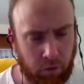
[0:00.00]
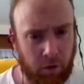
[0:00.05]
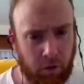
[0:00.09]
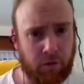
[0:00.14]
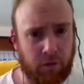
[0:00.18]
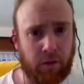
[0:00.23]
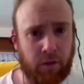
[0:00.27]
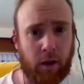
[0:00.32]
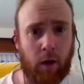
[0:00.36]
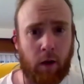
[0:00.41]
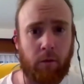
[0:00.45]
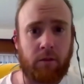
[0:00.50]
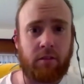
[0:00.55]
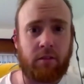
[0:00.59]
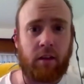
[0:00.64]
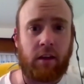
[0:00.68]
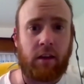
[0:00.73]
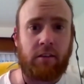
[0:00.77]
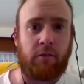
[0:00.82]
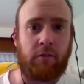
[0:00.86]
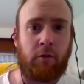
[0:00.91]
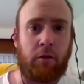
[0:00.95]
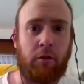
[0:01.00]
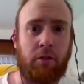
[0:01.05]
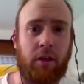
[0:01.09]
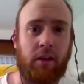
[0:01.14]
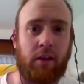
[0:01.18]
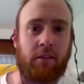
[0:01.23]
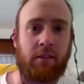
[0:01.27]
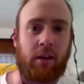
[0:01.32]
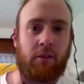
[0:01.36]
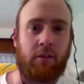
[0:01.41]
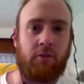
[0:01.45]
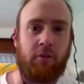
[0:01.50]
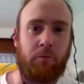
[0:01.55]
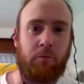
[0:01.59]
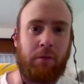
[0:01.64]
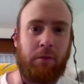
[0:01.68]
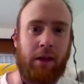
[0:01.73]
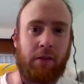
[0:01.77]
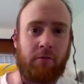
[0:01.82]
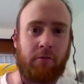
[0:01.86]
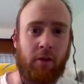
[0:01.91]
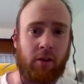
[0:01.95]
first thing I would say is, if you think that you should be
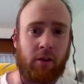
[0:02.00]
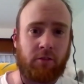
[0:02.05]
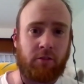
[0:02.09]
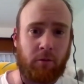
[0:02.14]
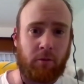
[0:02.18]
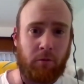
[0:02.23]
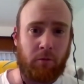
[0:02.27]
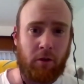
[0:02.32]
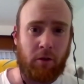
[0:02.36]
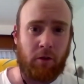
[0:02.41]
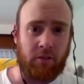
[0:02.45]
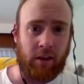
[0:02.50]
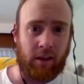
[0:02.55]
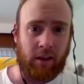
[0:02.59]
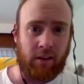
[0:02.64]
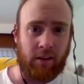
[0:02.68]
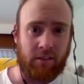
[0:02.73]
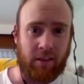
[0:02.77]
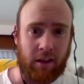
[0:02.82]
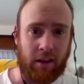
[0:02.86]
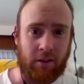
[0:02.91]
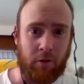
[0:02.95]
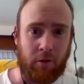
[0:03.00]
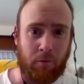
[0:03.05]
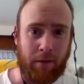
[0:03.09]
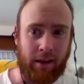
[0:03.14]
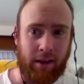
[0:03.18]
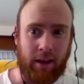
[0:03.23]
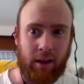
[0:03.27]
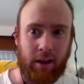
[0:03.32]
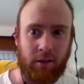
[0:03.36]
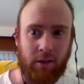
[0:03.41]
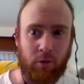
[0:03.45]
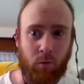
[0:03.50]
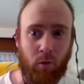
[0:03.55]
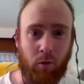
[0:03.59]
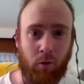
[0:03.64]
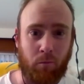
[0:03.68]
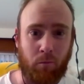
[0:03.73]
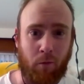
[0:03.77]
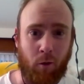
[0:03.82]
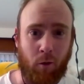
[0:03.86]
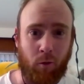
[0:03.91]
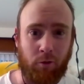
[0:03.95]
adverse to music, is that you're making the wrong
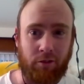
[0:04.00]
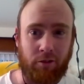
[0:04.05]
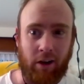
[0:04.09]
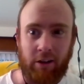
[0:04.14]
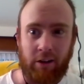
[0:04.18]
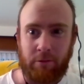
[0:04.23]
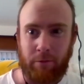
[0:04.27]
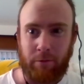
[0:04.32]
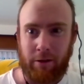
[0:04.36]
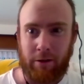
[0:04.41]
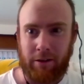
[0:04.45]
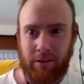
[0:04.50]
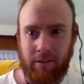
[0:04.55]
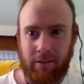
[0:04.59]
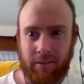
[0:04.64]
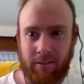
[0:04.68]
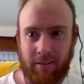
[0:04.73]
moral judgment.